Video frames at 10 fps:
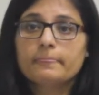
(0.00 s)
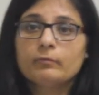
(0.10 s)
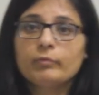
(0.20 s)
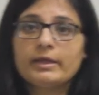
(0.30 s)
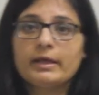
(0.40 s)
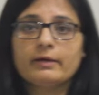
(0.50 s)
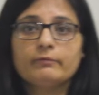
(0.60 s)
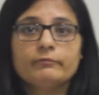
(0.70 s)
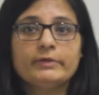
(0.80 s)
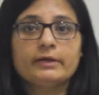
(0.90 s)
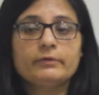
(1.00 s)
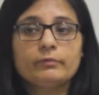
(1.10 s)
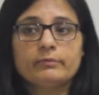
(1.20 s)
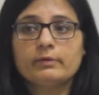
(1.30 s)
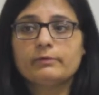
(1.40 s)
we are
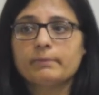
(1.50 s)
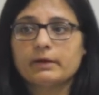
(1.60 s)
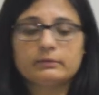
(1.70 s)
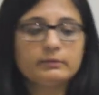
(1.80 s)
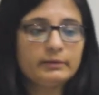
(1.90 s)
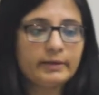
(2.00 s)
using Sparkle,